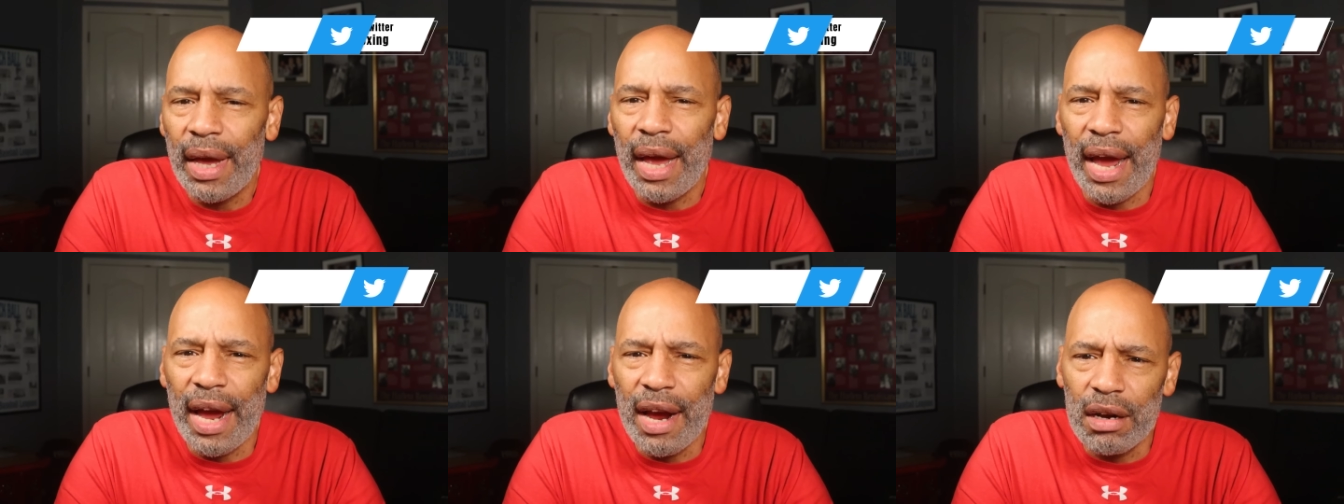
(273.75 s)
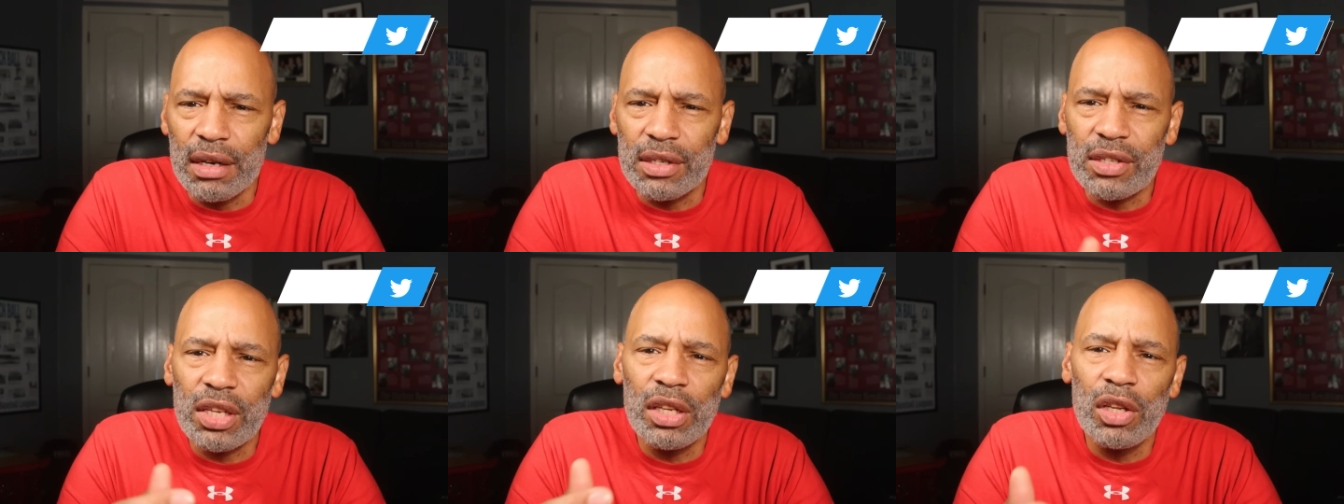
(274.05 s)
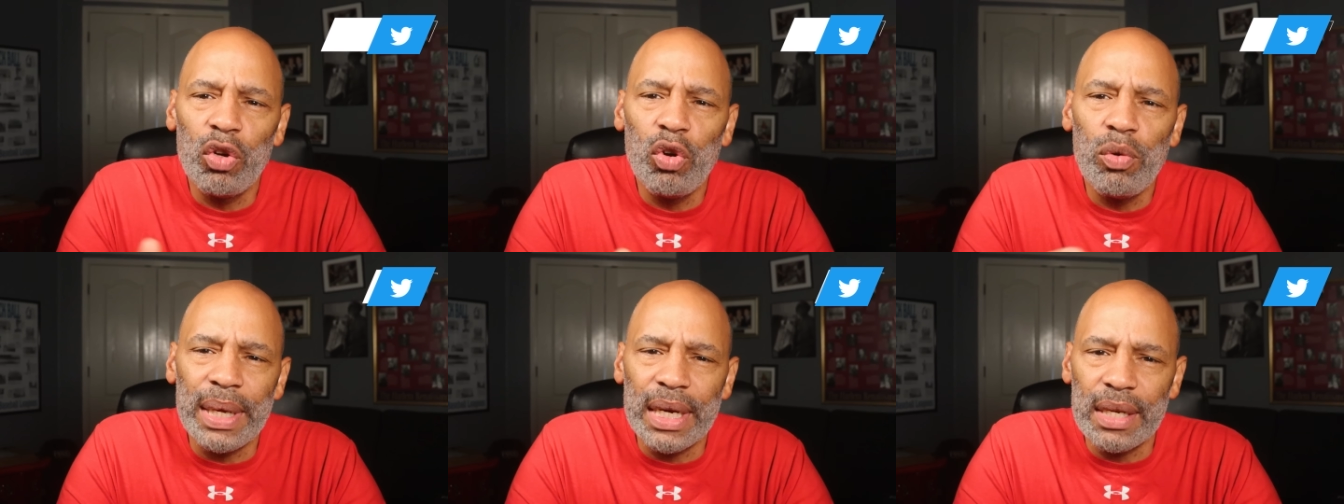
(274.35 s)

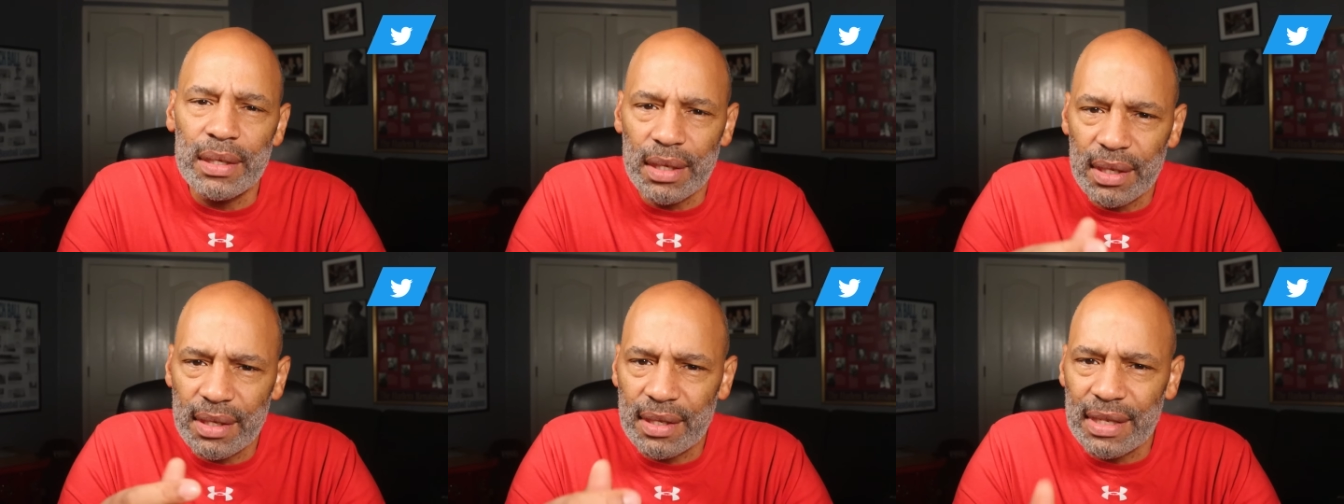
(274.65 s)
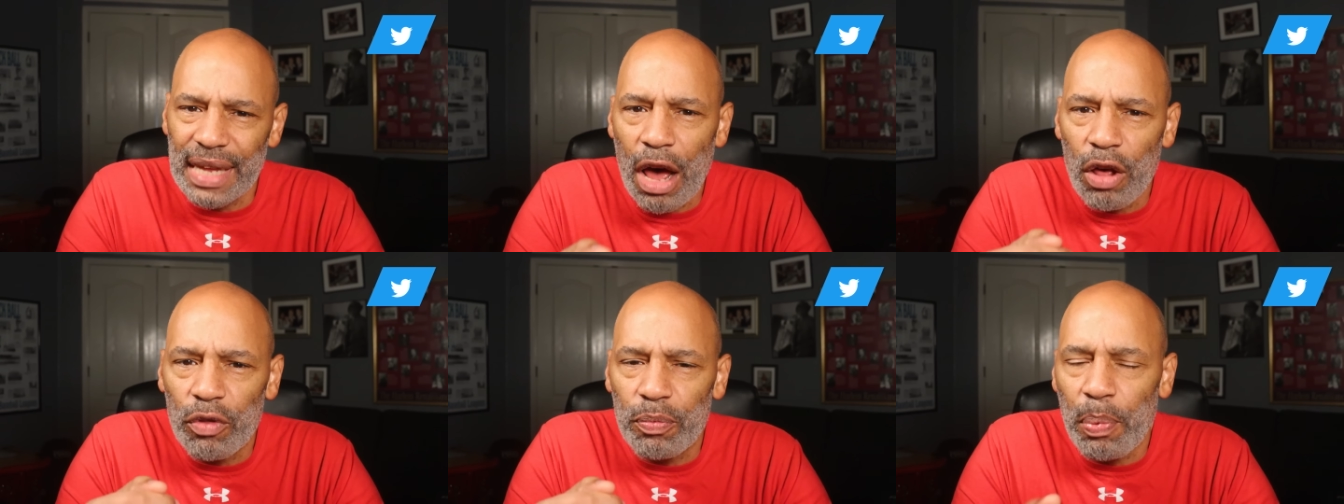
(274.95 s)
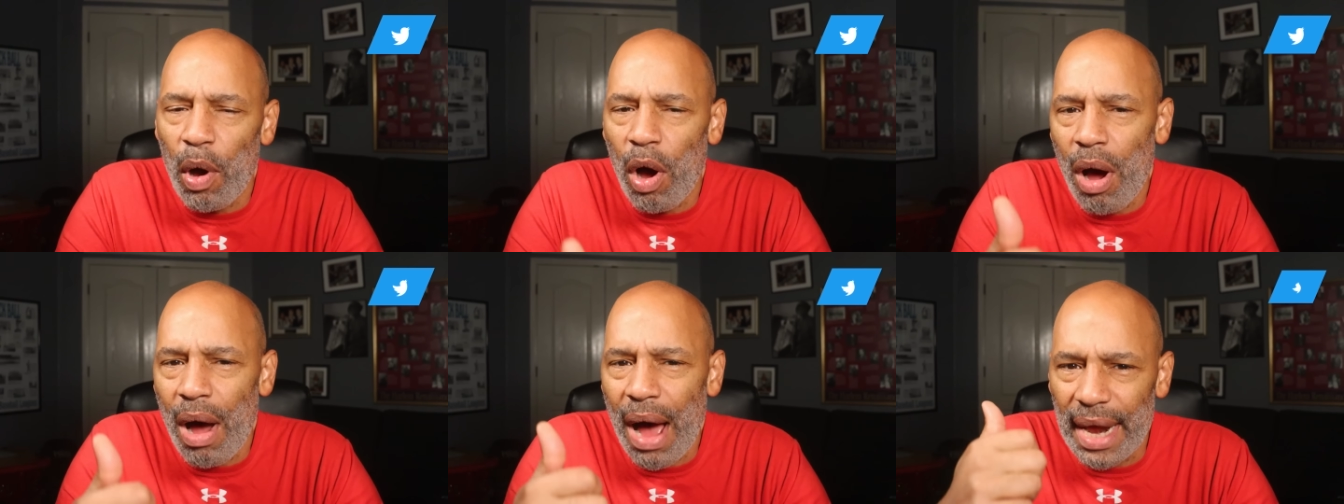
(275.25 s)
Erickson Lubin is a
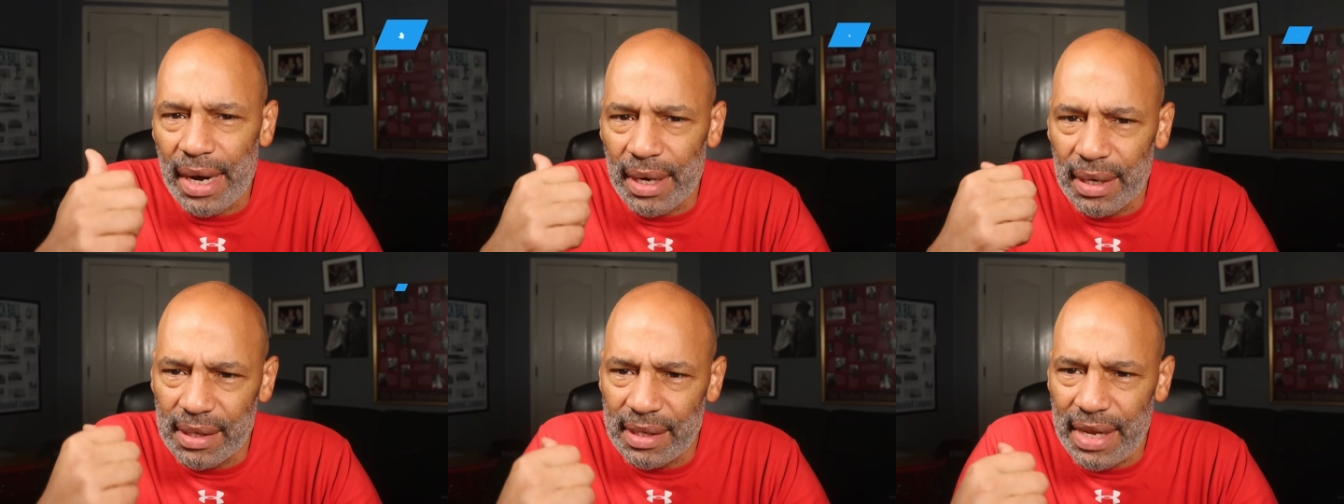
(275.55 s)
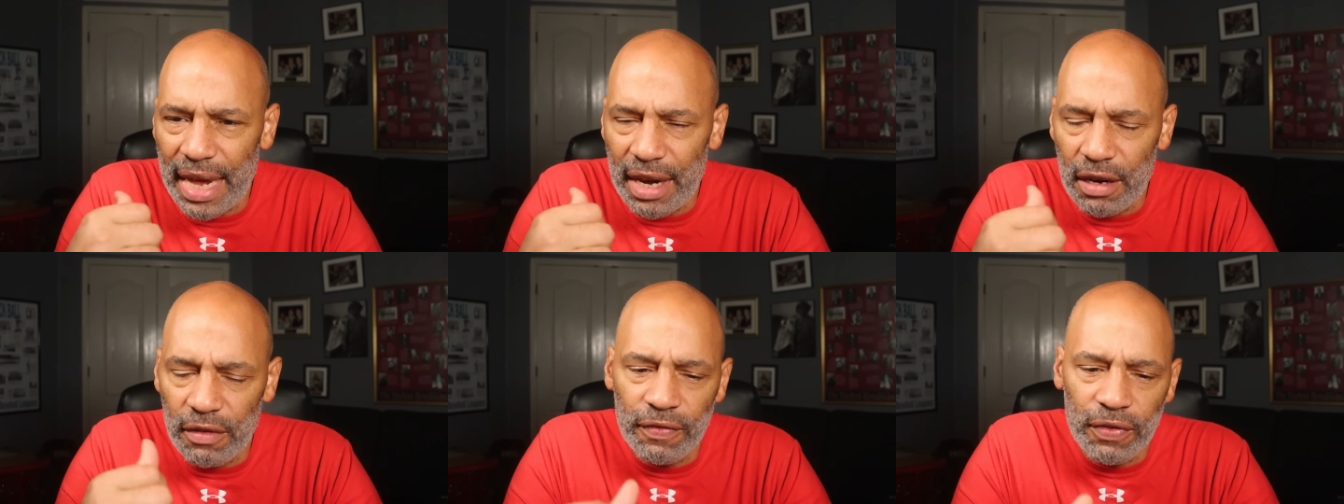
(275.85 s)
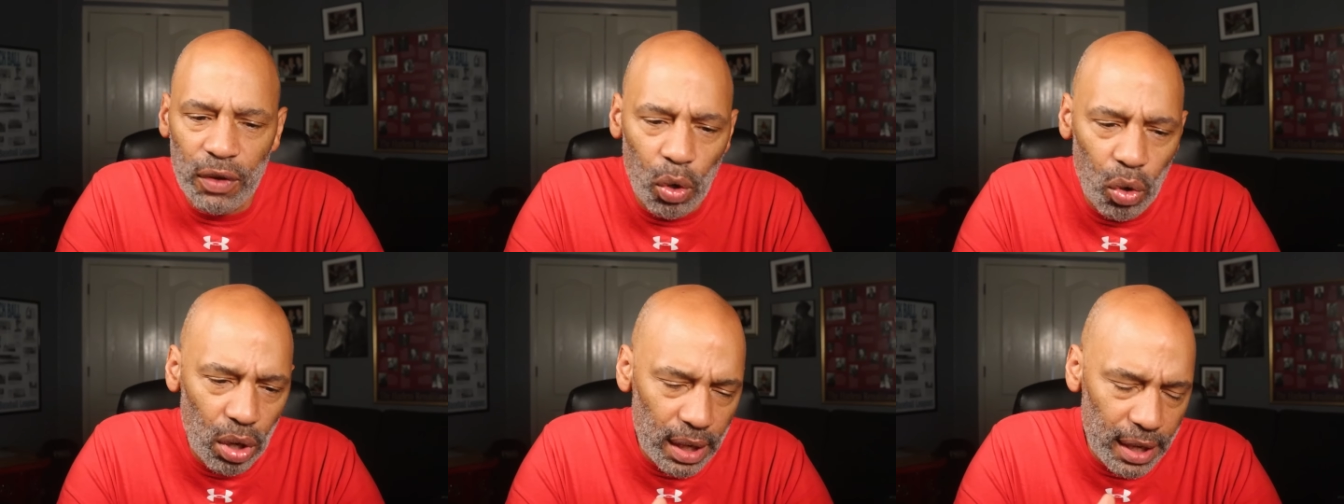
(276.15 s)
southpaw out of the state of
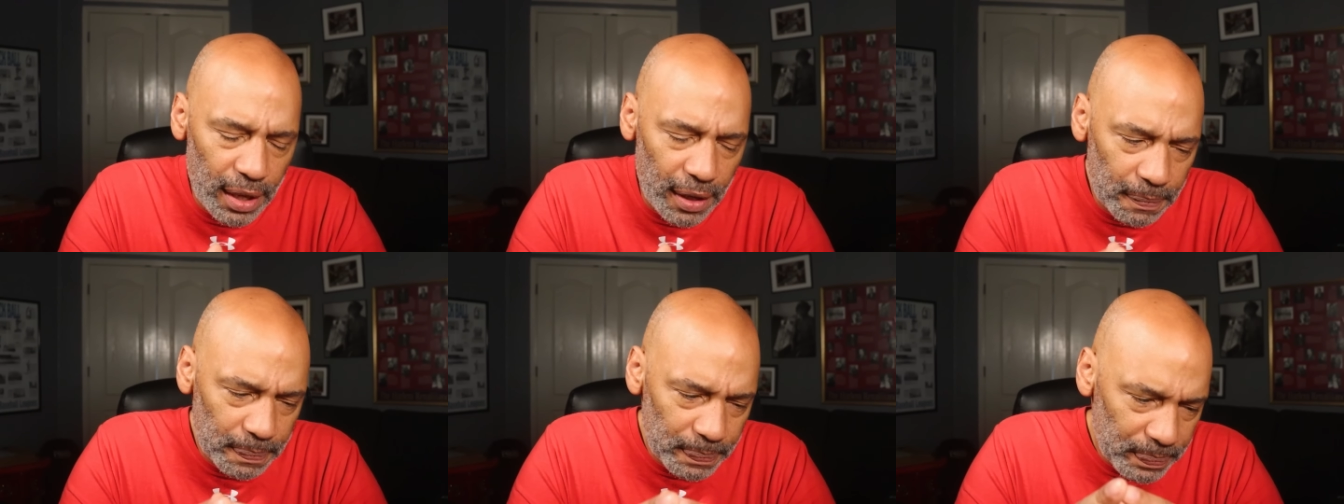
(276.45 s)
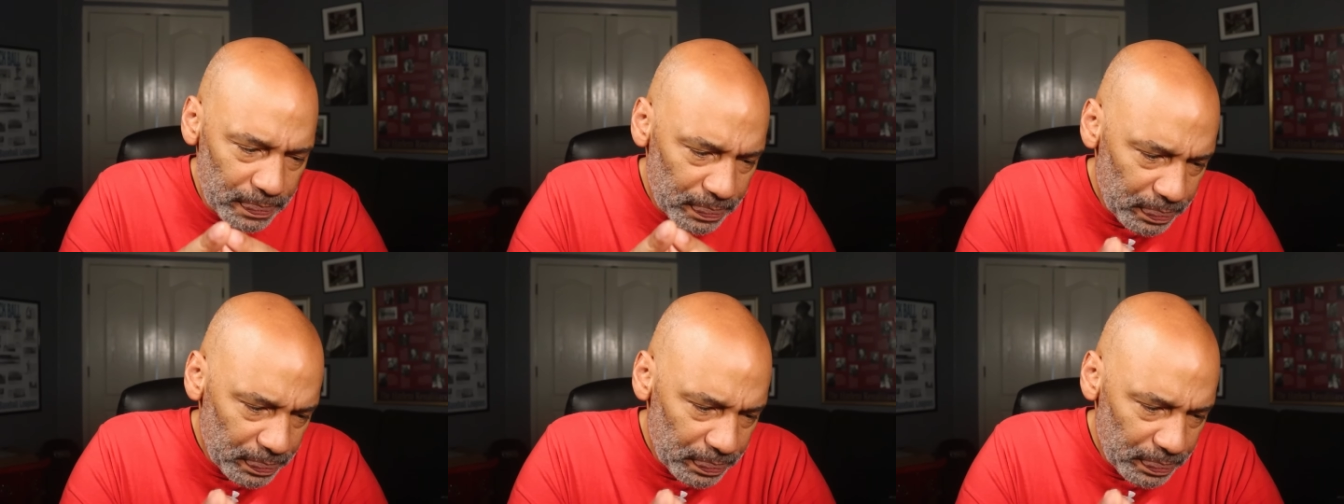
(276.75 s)
Florida.